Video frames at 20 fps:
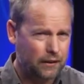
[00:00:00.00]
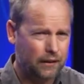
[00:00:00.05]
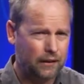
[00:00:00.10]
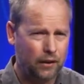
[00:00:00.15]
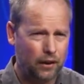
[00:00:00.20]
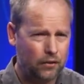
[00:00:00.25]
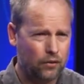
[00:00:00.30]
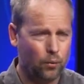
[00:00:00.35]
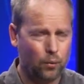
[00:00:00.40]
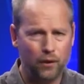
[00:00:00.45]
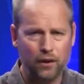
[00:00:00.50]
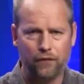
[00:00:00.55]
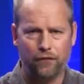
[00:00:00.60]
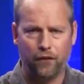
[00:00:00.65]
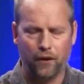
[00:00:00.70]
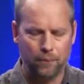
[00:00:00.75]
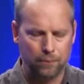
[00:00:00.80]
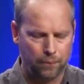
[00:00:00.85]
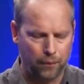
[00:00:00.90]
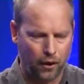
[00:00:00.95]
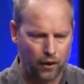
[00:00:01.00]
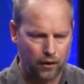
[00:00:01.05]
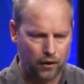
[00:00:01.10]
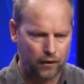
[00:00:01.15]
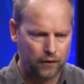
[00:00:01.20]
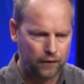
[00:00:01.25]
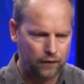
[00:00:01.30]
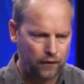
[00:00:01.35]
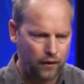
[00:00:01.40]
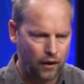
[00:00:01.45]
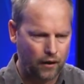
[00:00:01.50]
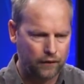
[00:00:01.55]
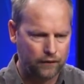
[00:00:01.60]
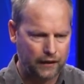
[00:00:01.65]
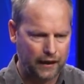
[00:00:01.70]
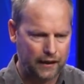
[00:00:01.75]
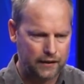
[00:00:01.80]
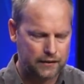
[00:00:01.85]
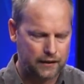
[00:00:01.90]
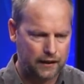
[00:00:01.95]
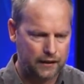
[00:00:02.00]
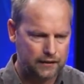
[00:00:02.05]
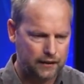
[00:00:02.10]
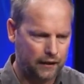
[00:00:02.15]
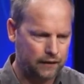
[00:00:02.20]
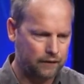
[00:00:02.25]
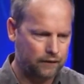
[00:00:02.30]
is a really fun part of data science.